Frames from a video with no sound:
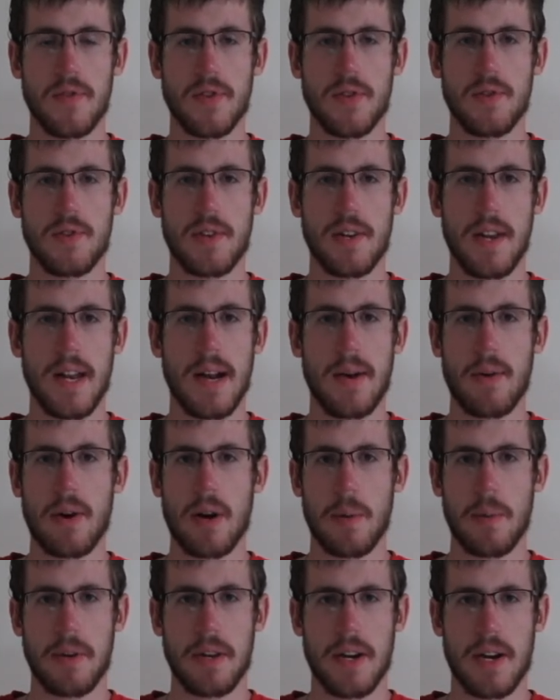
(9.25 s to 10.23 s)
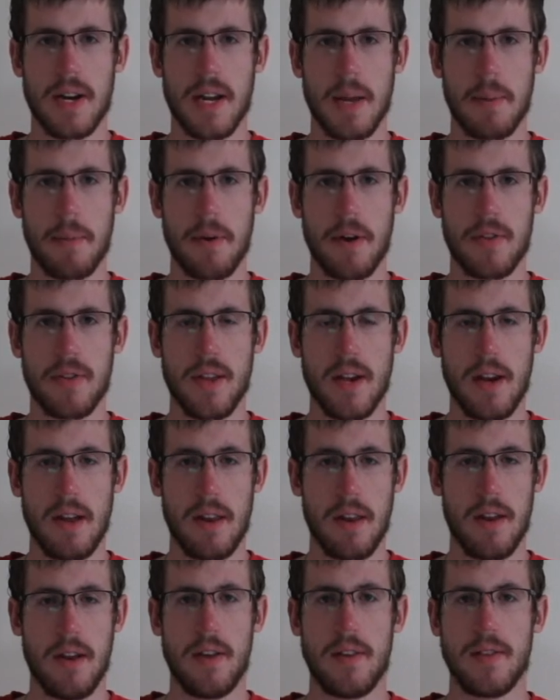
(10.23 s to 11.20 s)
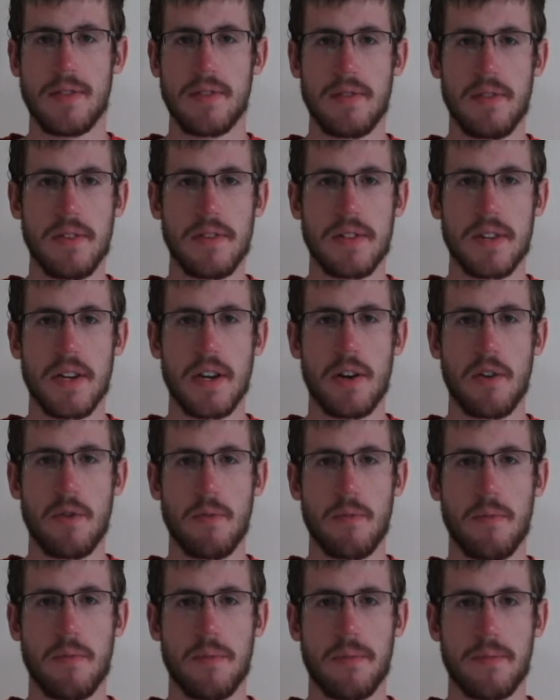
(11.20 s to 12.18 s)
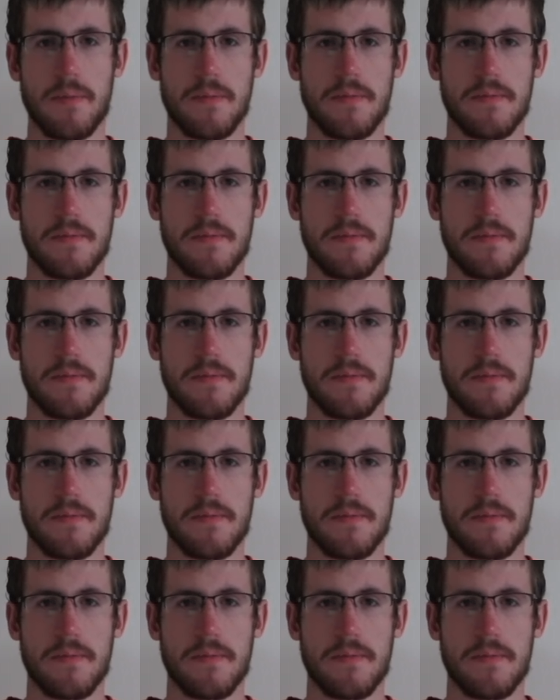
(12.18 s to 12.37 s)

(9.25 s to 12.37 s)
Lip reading: So today we're going to be talking about that. So let's go.